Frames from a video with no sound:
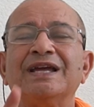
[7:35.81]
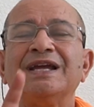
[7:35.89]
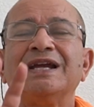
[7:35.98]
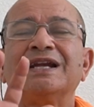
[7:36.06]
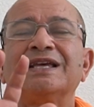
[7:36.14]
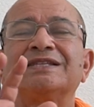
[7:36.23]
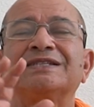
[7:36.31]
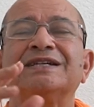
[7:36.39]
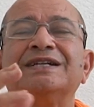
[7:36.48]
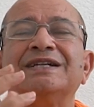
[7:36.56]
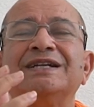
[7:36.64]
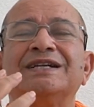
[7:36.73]
It has
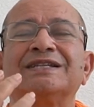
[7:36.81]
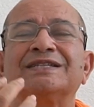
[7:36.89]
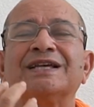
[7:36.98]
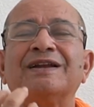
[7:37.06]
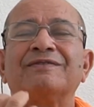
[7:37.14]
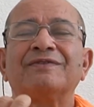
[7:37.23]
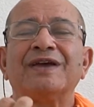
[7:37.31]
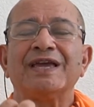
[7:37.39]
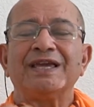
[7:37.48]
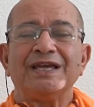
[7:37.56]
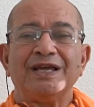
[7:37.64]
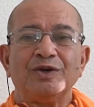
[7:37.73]
turned itself
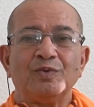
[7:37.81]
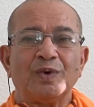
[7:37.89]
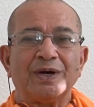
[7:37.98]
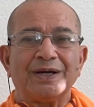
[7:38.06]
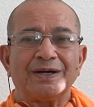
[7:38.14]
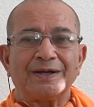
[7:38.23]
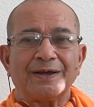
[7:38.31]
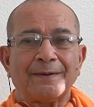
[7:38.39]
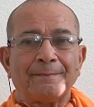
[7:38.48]
inward.